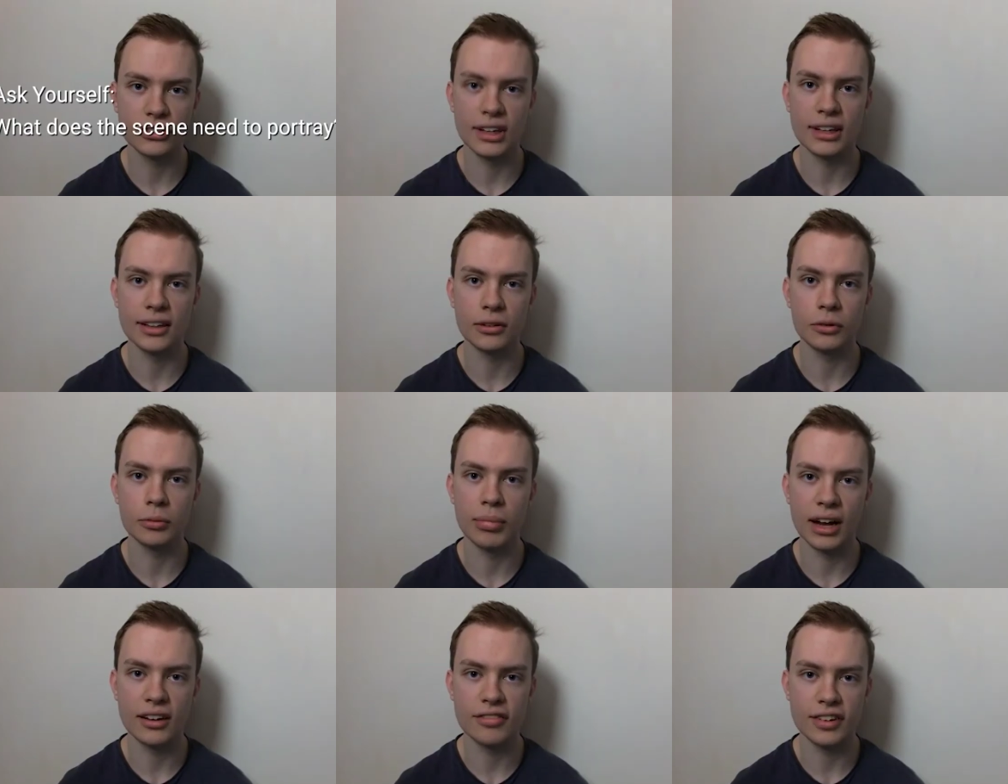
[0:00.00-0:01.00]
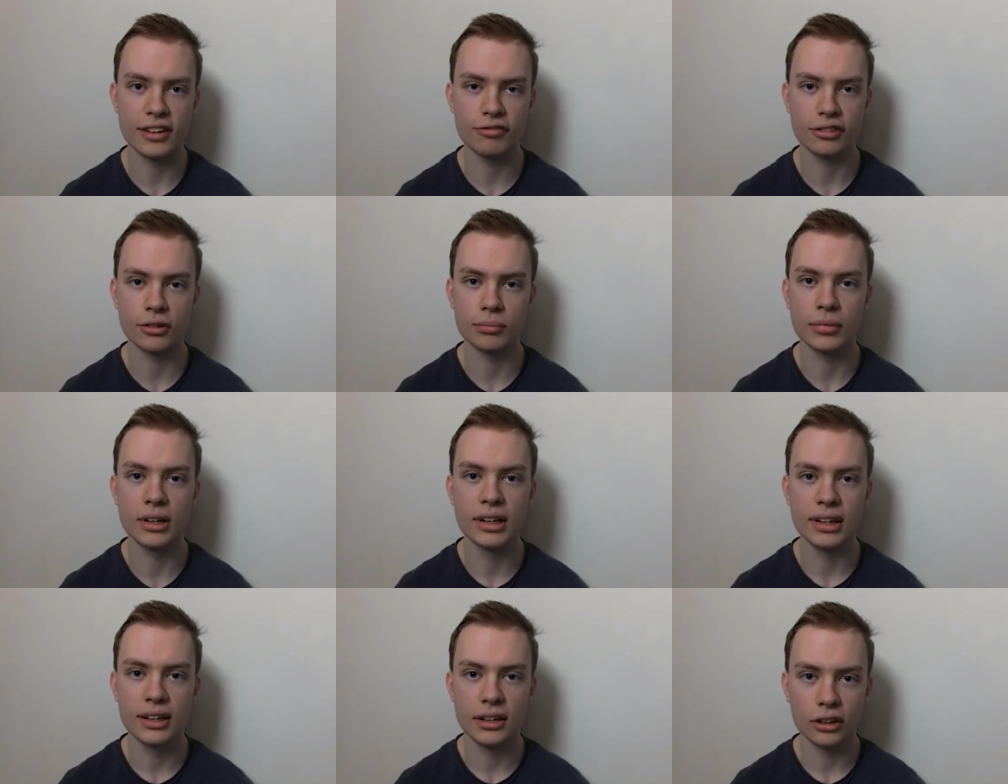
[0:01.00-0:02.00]
scene that will benefit from
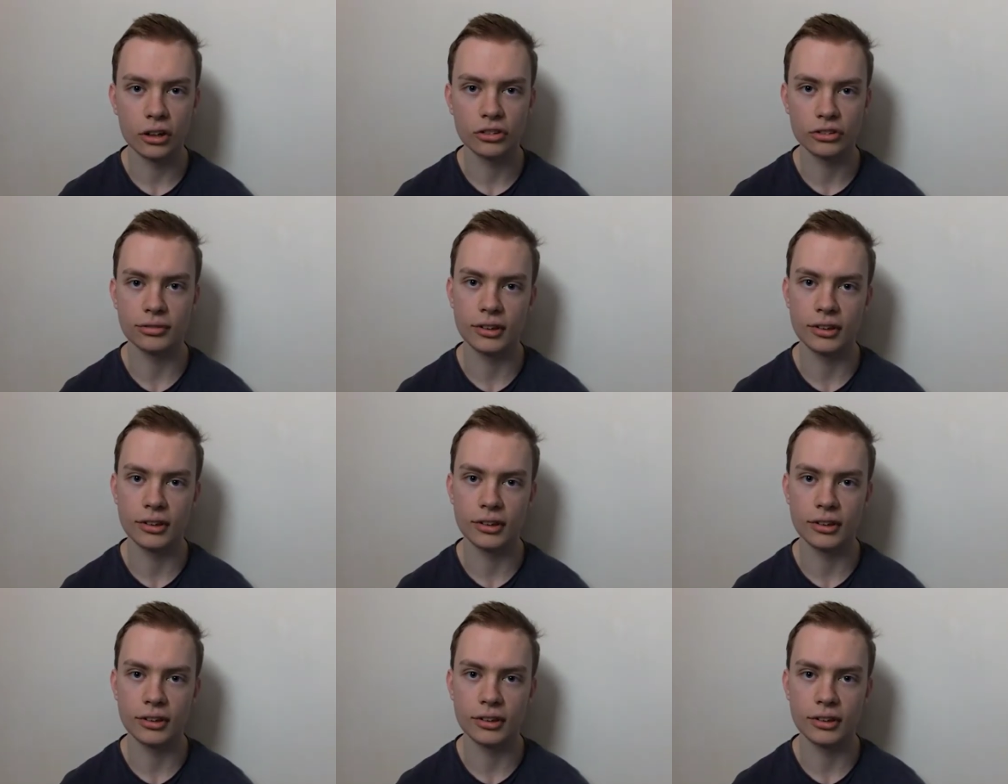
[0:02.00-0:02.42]
lots